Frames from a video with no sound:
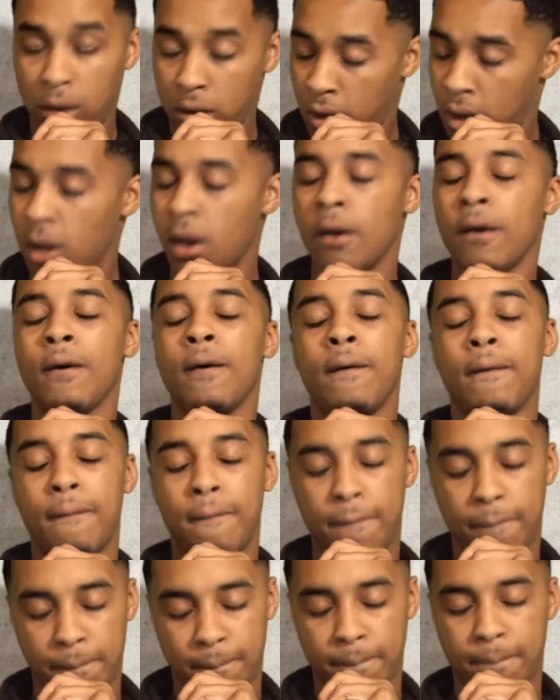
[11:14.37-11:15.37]
Yeah.
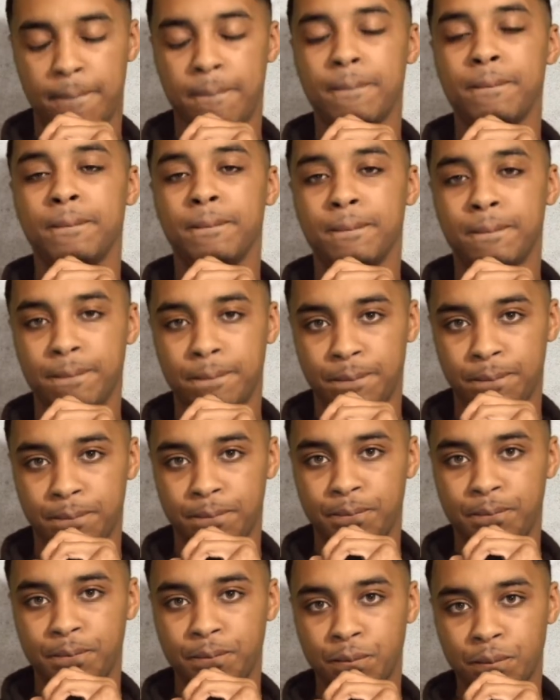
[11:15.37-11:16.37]
So you don't have no
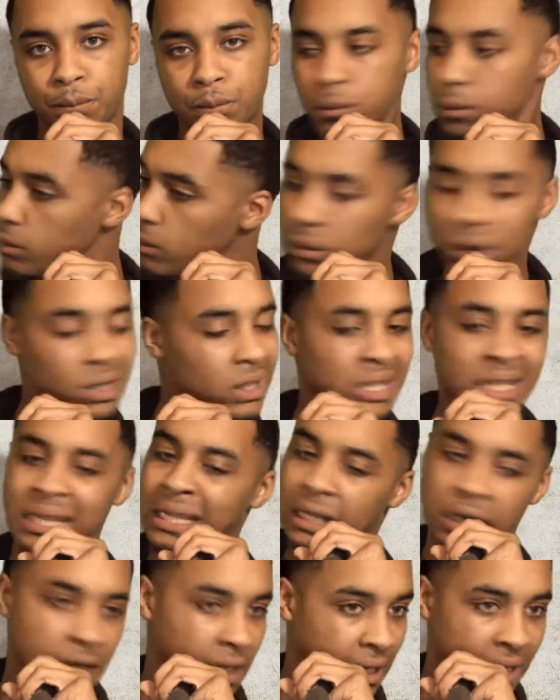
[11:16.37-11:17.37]
other job, and this is
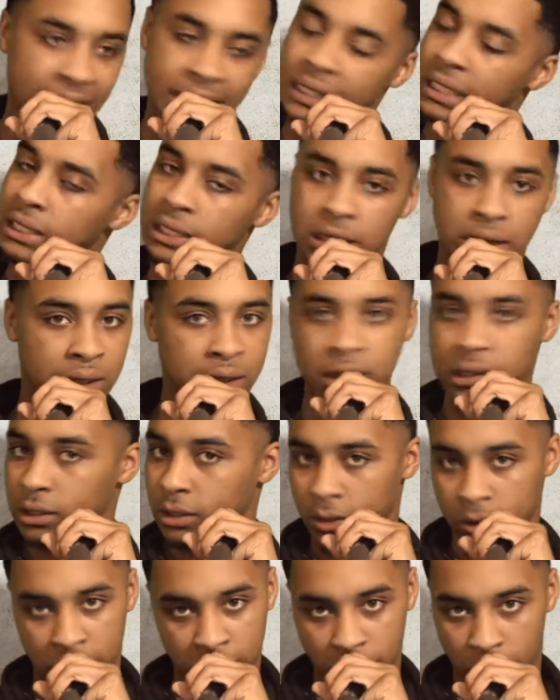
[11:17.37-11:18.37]
what you nah, do. This, this,
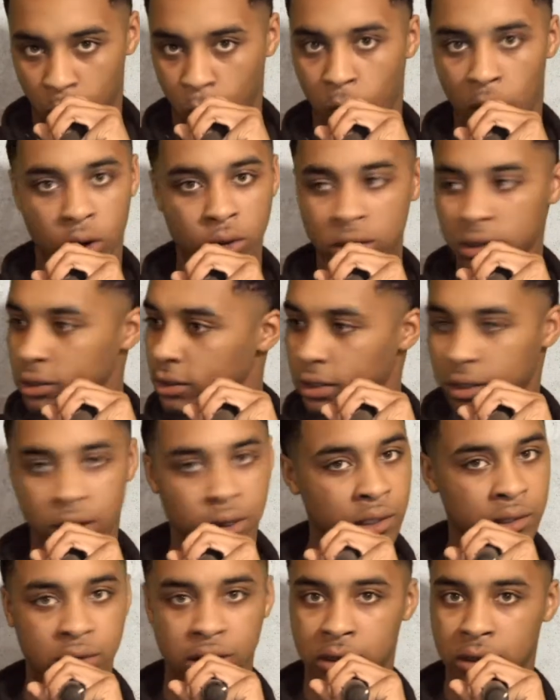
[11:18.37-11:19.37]
this the work, this the
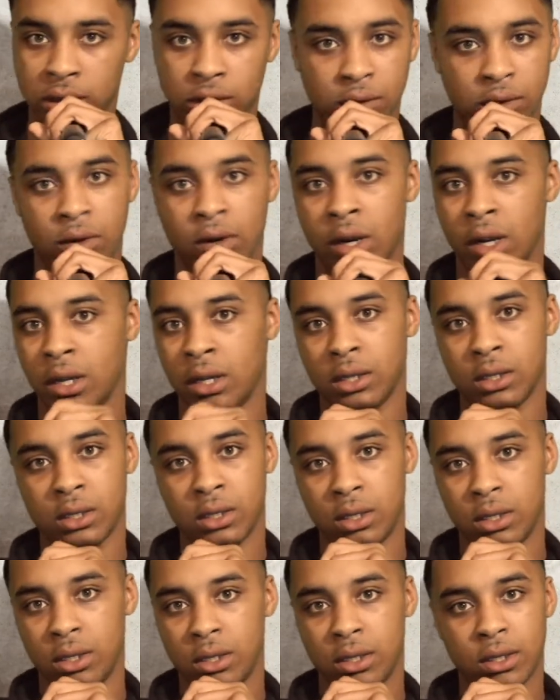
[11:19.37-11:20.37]
hustle, this the grind.
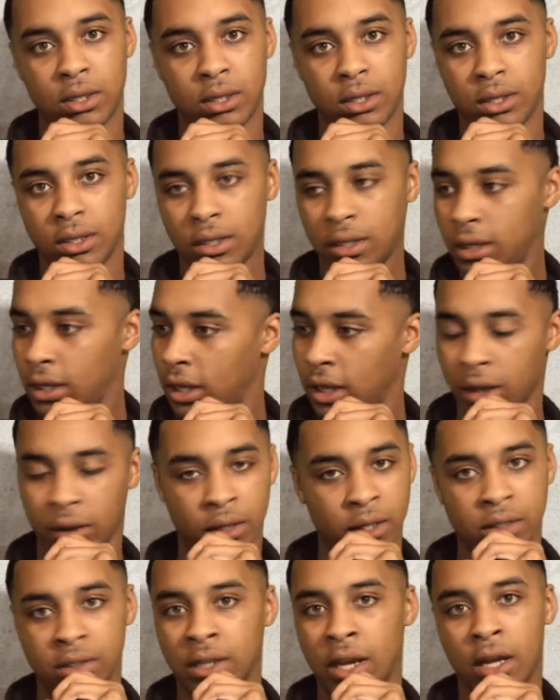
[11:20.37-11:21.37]
That's what's up, man.
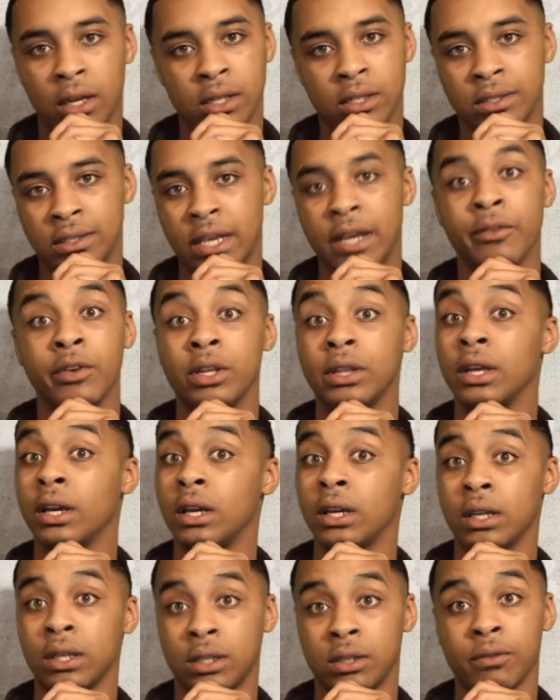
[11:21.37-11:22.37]
It, this, uh, this
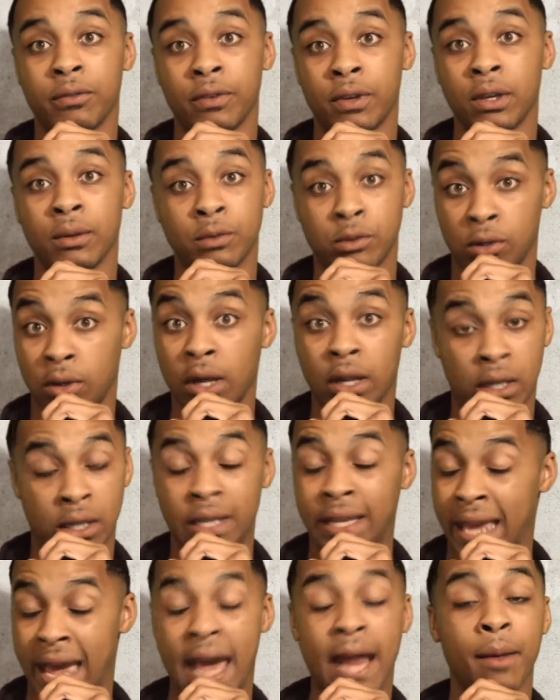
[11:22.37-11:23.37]
everything. You feel me? So I,
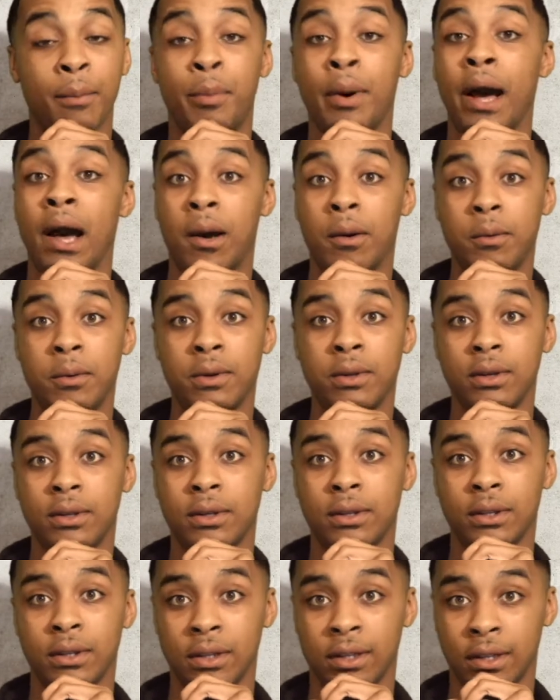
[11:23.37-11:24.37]
it gotta pop.
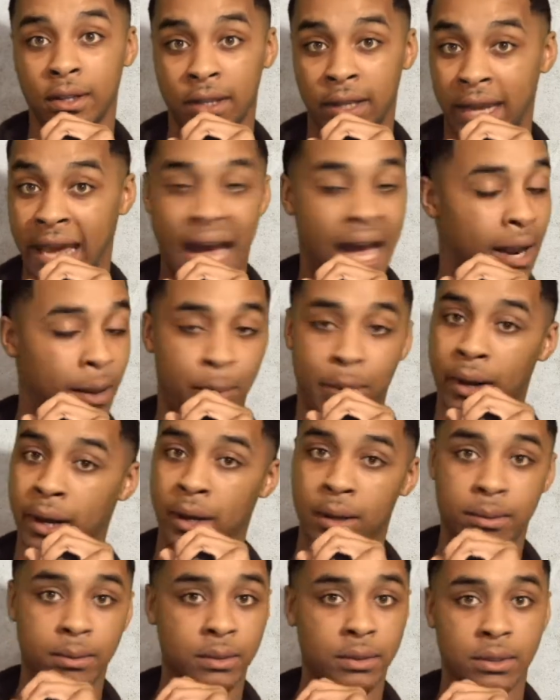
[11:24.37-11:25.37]
Right. It gotta
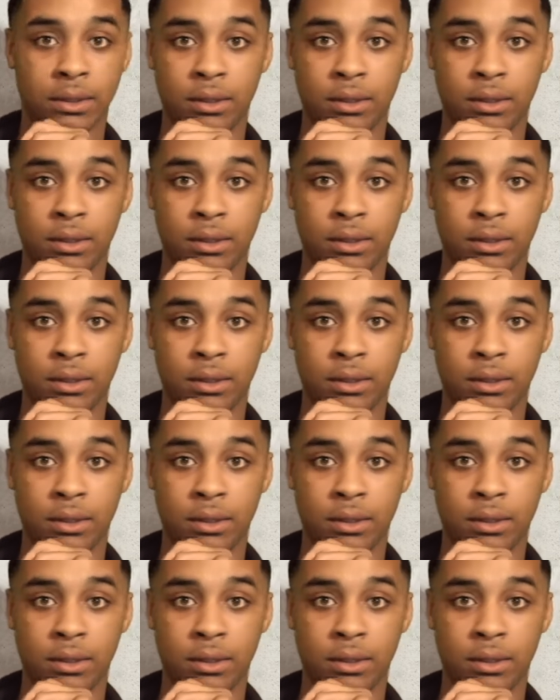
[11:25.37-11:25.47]
pop.